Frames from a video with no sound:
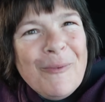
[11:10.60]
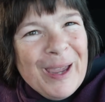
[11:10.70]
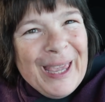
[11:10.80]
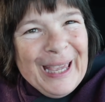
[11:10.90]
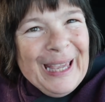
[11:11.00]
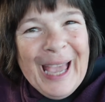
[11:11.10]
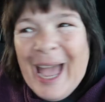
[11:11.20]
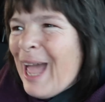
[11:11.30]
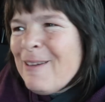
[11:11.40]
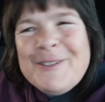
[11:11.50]
We
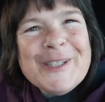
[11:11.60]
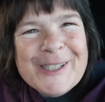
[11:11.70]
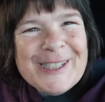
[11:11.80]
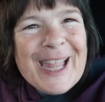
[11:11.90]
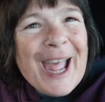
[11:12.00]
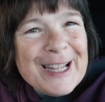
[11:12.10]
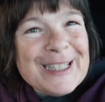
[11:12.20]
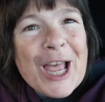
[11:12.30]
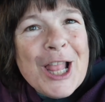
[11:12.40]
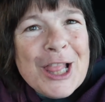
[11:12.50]
have just
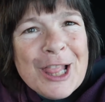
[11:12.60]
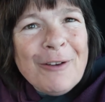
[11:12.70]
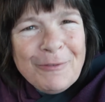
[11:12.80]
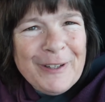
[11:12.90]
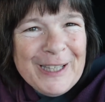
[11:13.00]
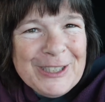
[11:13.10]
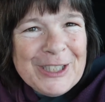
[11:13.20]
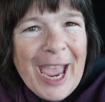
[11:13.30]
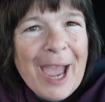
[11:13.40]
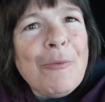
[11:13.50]
had a lovely
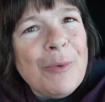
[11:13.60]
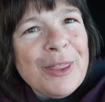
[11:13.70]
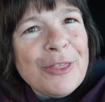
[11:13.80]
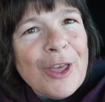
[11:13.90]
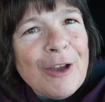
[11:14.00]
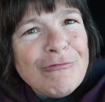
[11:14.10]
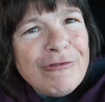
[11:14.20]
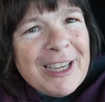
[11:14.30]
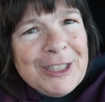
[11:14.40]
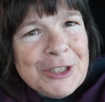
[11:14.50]
chat with
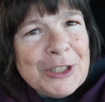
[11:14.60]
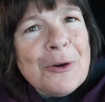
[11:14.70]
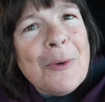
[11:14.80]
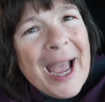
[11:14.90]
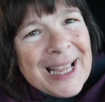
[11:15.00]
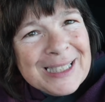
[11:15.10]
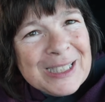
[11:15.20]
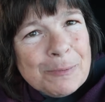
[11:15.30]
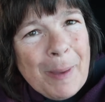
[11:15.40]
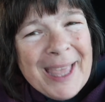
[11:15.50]
Rachel and
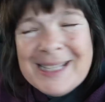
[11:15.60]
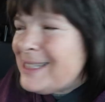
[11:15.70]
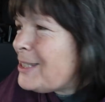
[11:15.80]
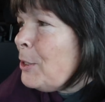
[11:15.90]
Spence,